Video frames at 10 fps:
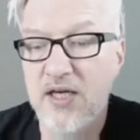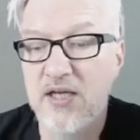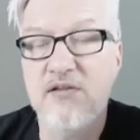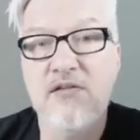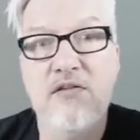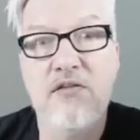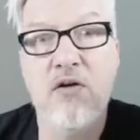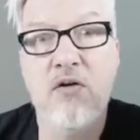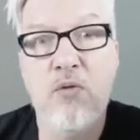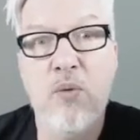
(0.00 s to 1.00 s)
And this is
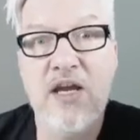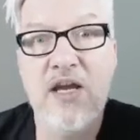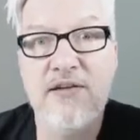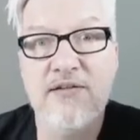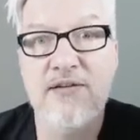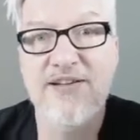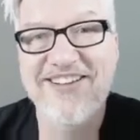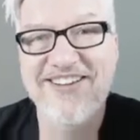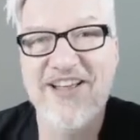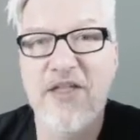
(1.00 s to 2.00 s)
always
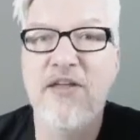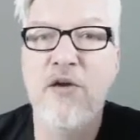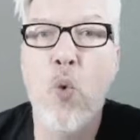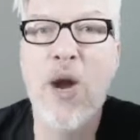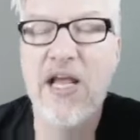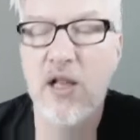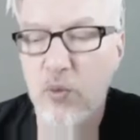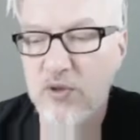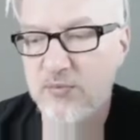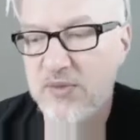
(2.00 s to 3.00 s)
the whale
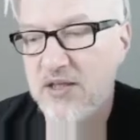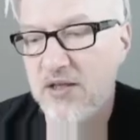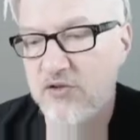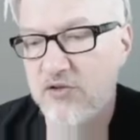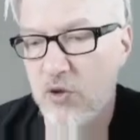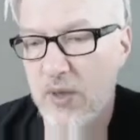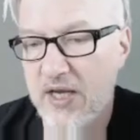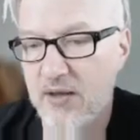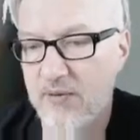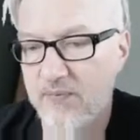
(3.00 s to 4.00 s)
with me, Docker
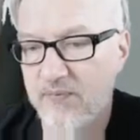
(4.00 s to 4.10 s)
whale.